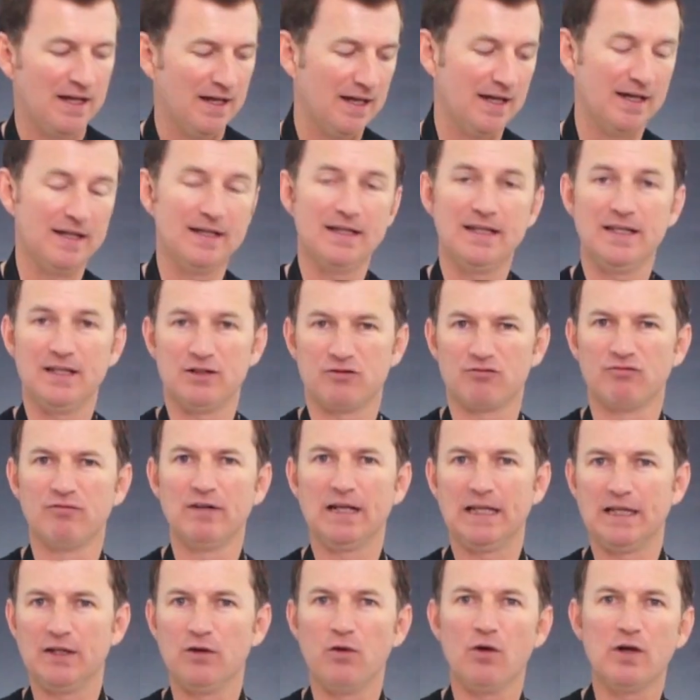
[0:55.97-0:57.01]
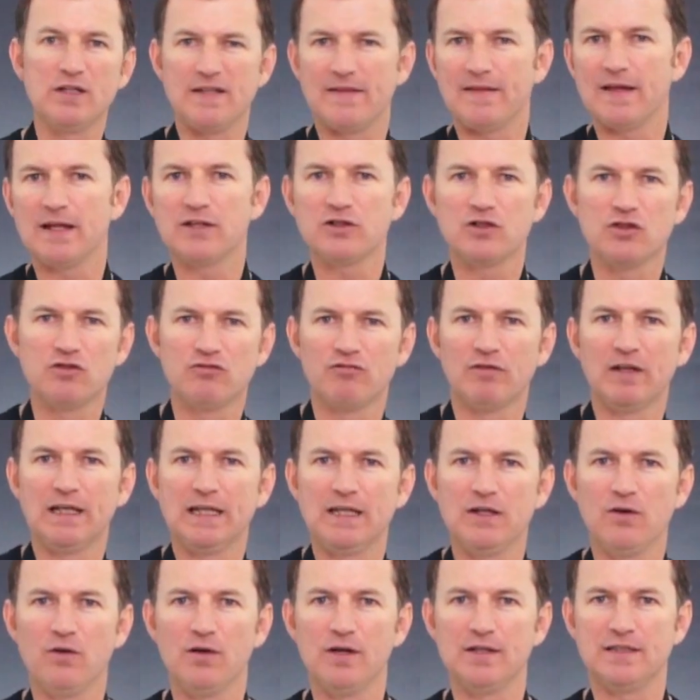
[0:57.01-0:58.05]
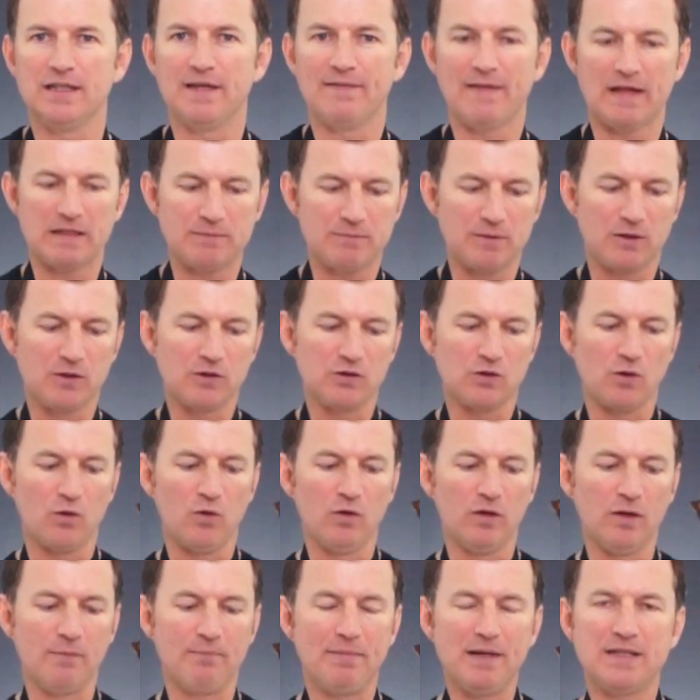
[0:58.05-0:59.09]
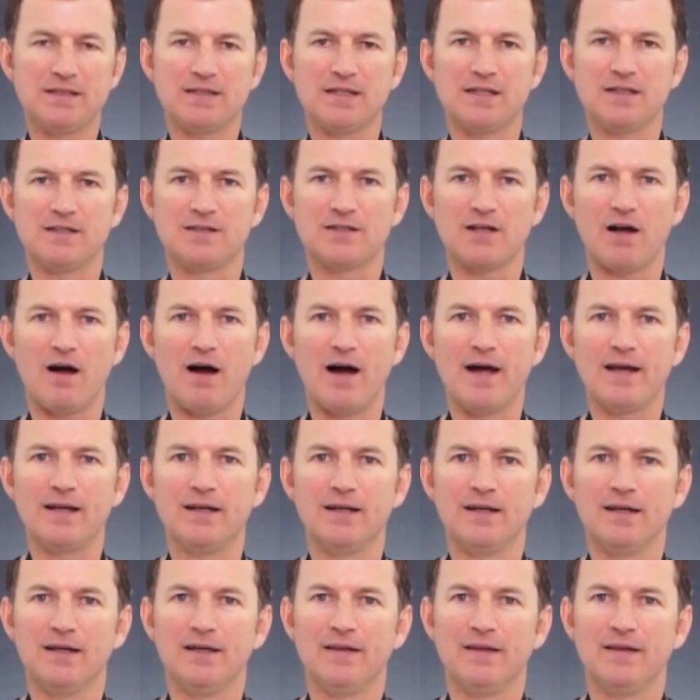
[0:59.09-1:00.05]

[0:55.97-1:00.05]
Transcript: it's really noisy, the engine's really noisy, and that's because all the bits inside